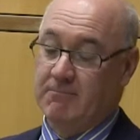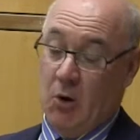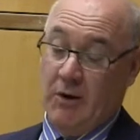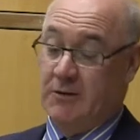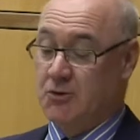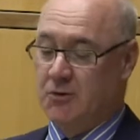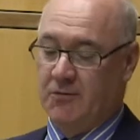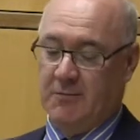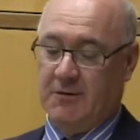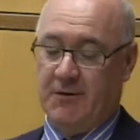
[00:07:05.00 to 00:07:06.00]
knowing the true
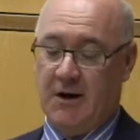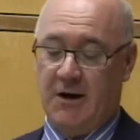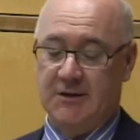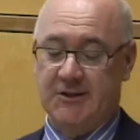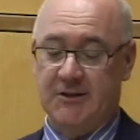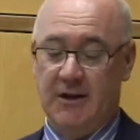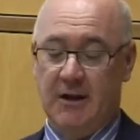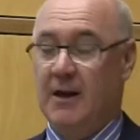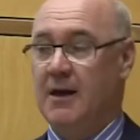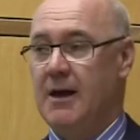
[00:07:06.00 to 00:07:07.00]
from the false,
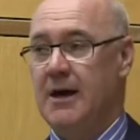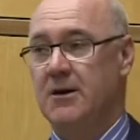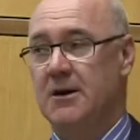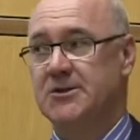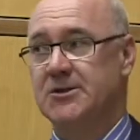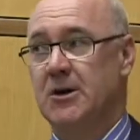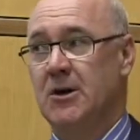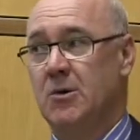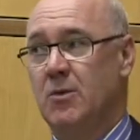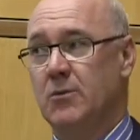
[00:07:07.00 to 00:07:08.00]
and
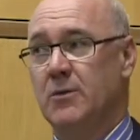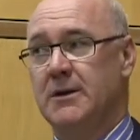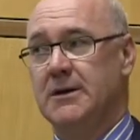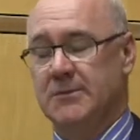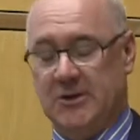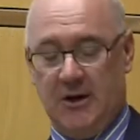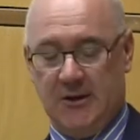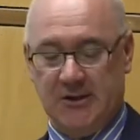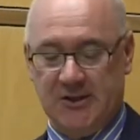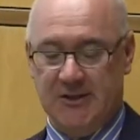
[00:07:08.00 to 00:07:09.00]
also what Williams
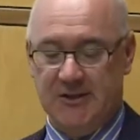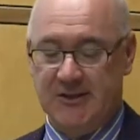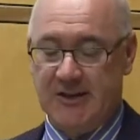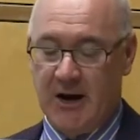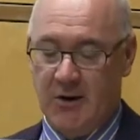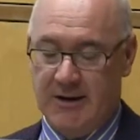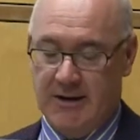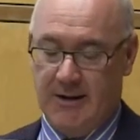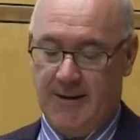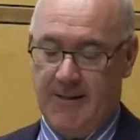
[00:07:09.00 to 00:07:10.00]
calls sincerity,
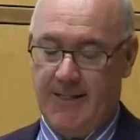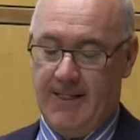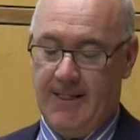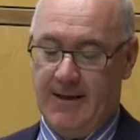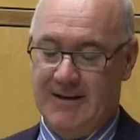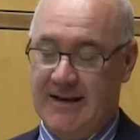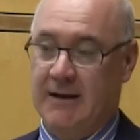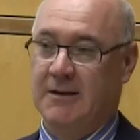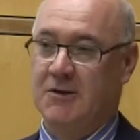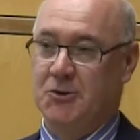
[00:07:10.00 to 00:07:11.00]

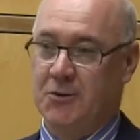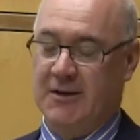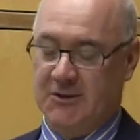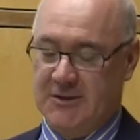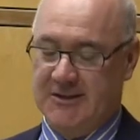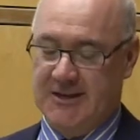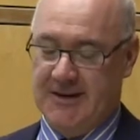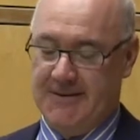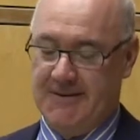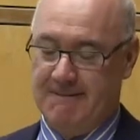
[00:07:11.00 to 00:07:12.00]
telling the truth as we see it.